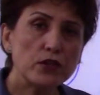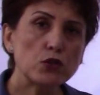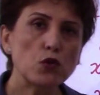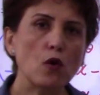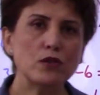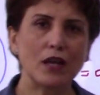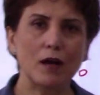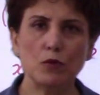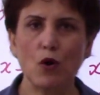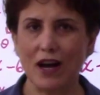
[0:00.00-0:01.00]
when we solve
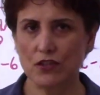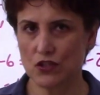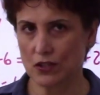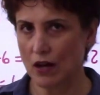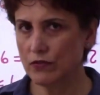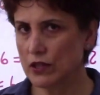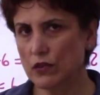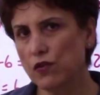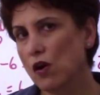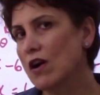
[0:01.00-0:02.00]
some question,
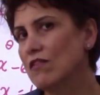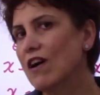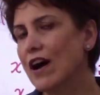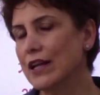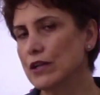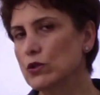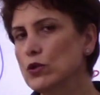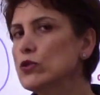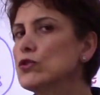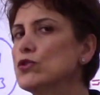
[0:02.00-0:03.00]
after for a
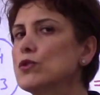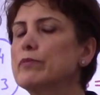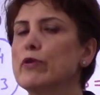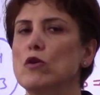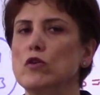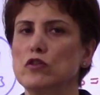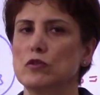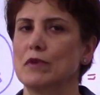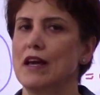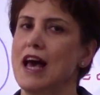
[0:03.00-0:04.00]
while, could you
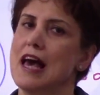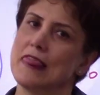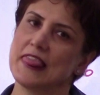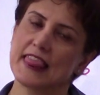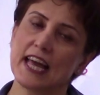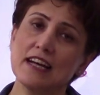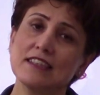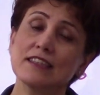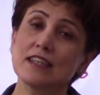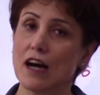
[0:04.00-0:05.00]
pause me and
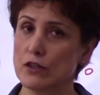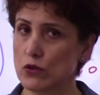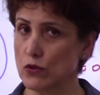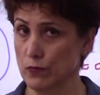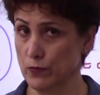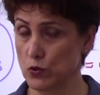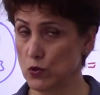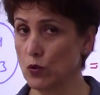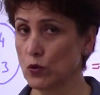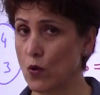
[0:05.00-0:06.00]
then try to
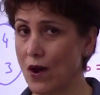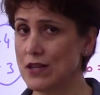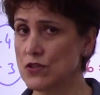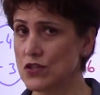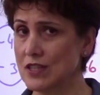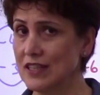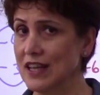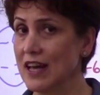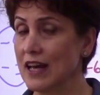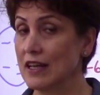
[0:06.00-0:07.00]
solve
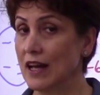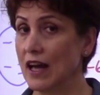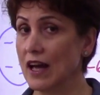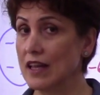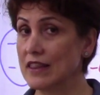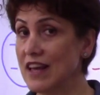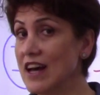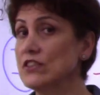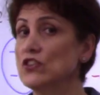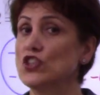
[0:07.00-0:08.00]
question and
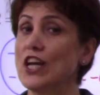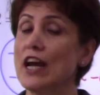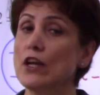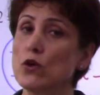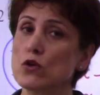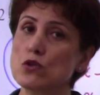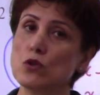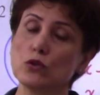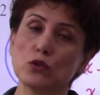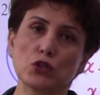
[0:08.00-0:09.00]
then check your
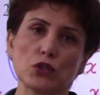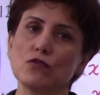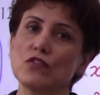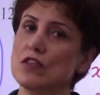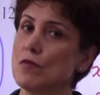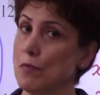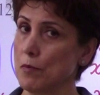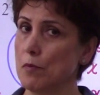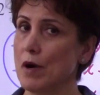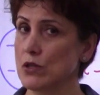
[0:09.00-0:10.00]
solution with
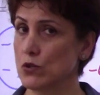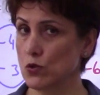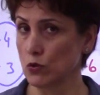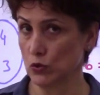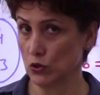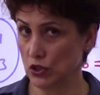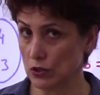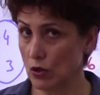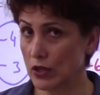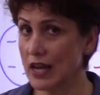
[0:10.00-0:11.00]
my
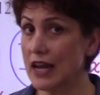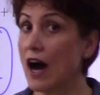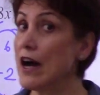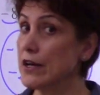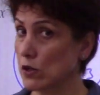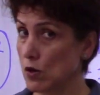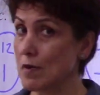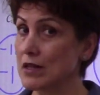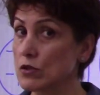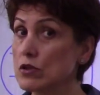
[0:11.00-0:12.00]
solution, okay? I
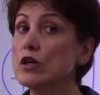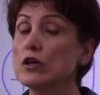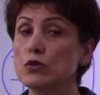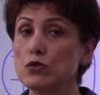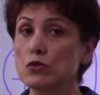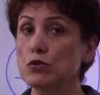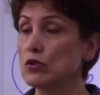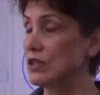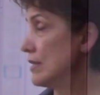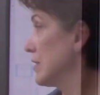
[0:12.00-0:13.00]
recommend to do